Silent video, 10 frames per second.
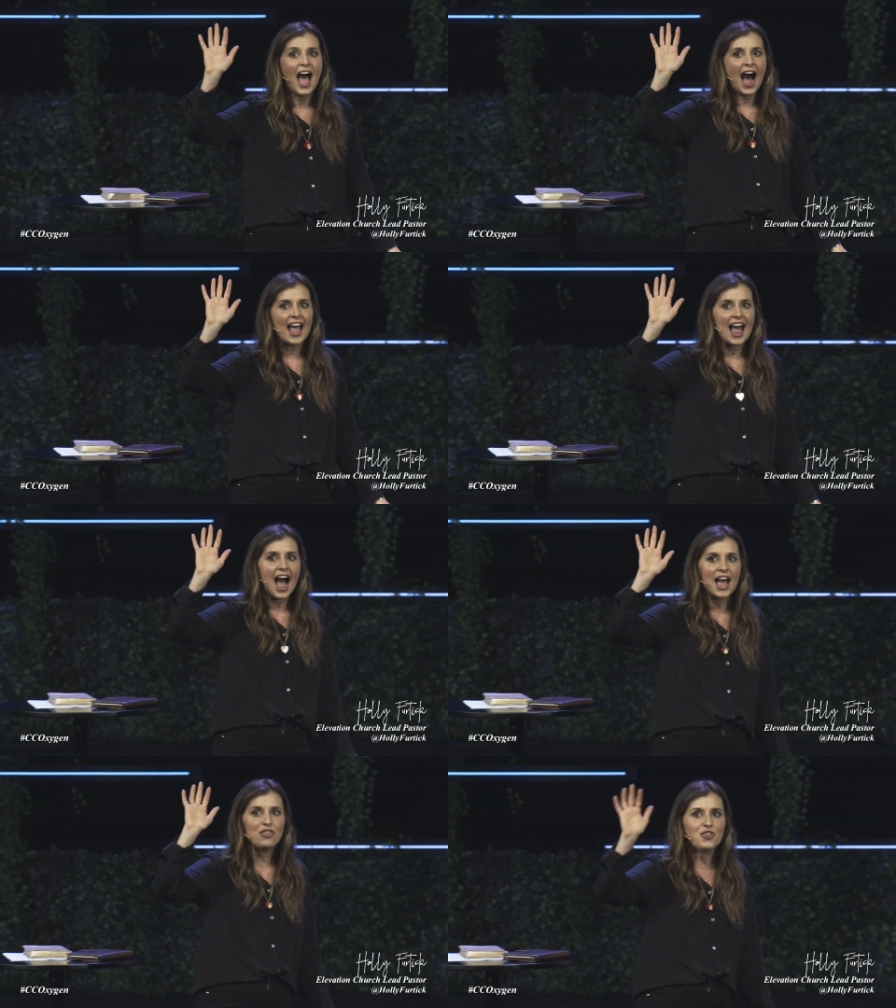
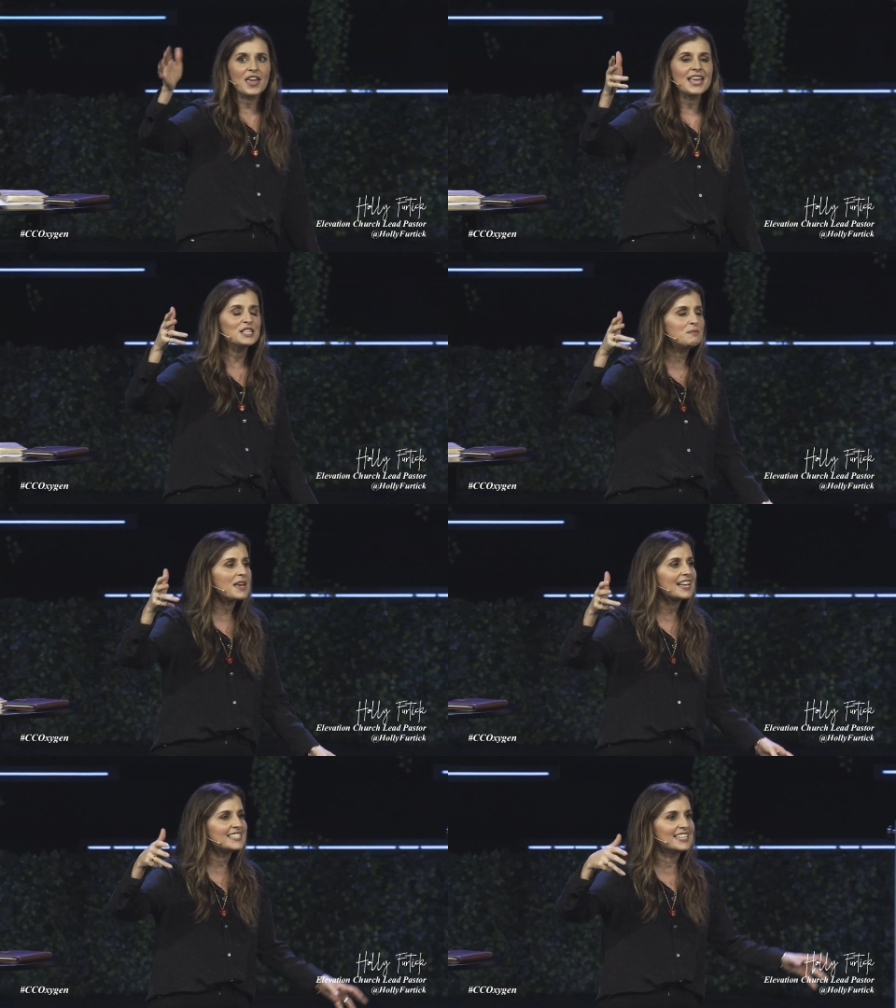I think it's
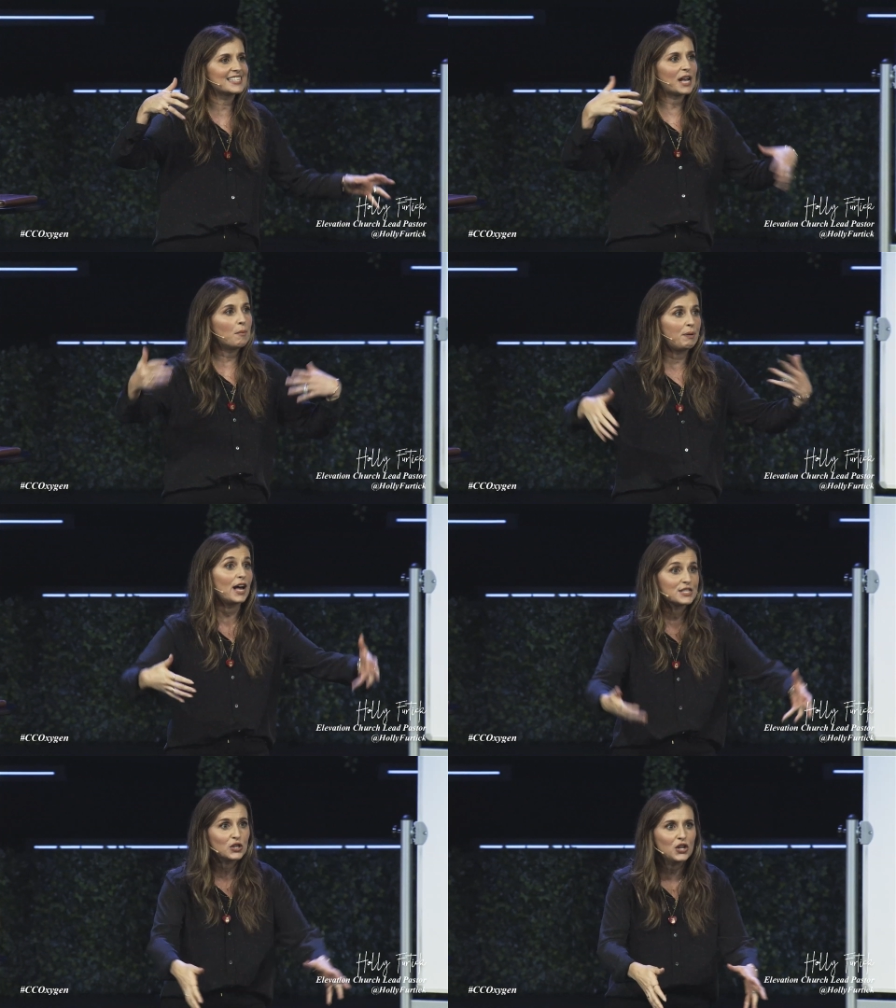because it's like a
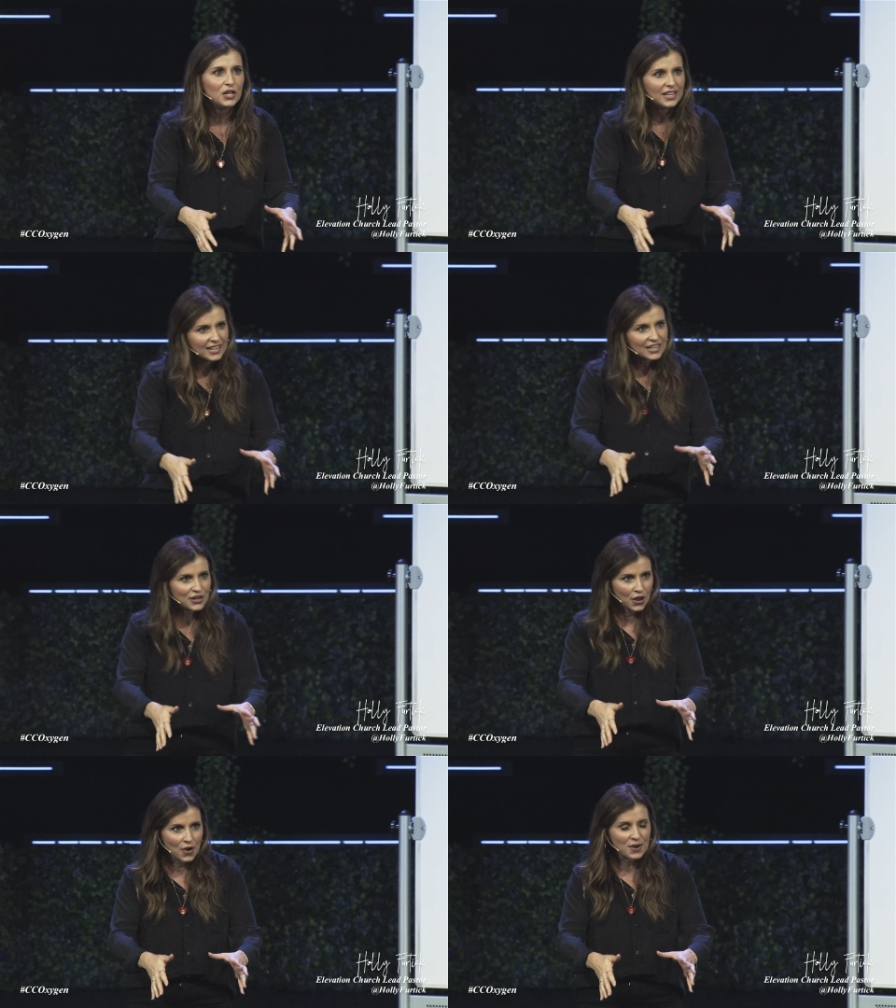puzzle, you
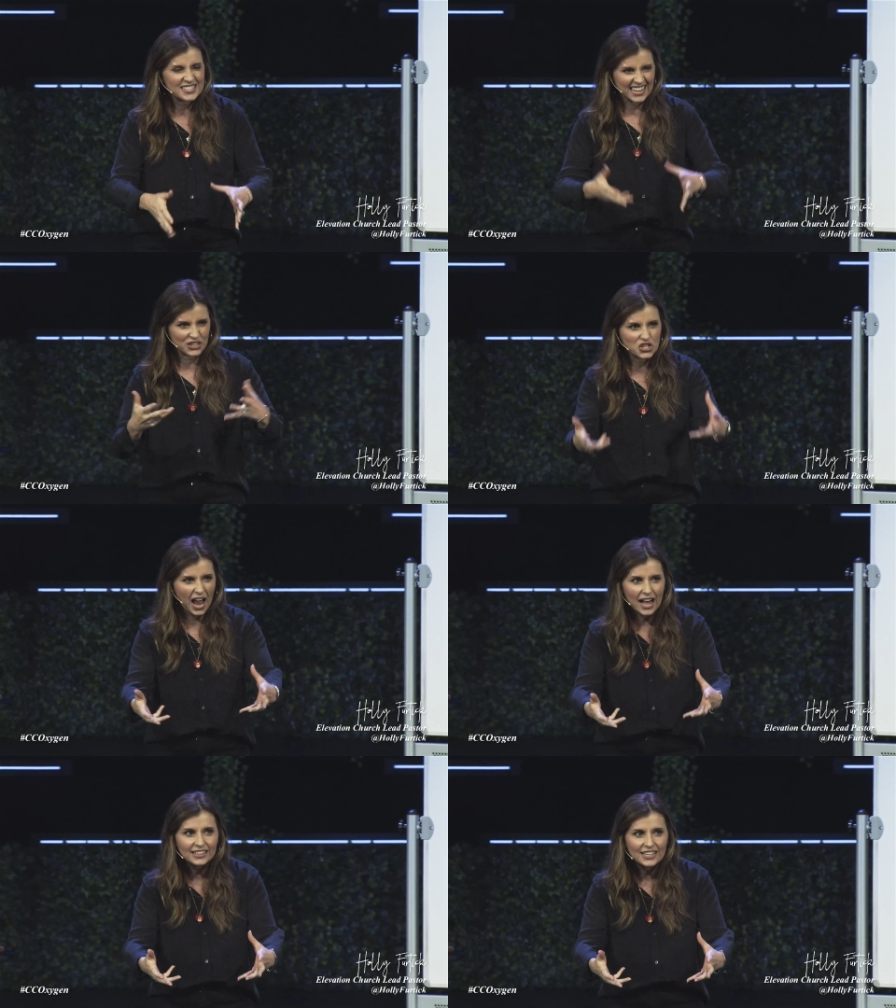know? It's like a
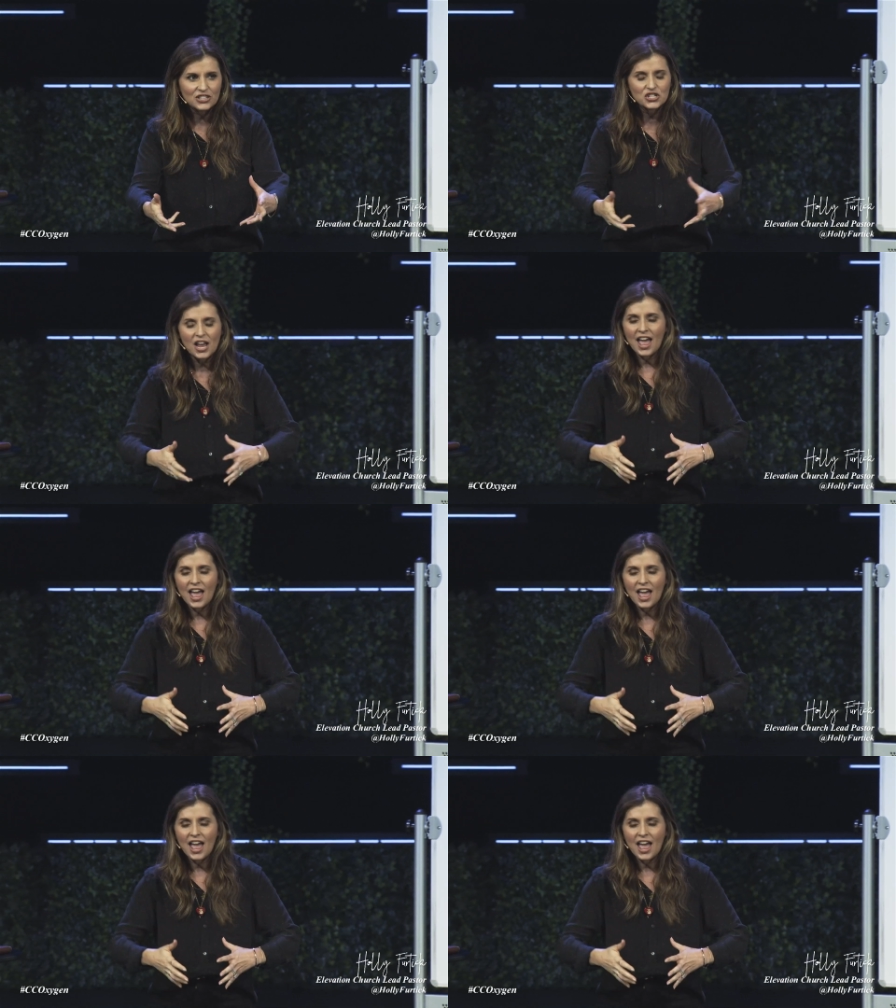challenge.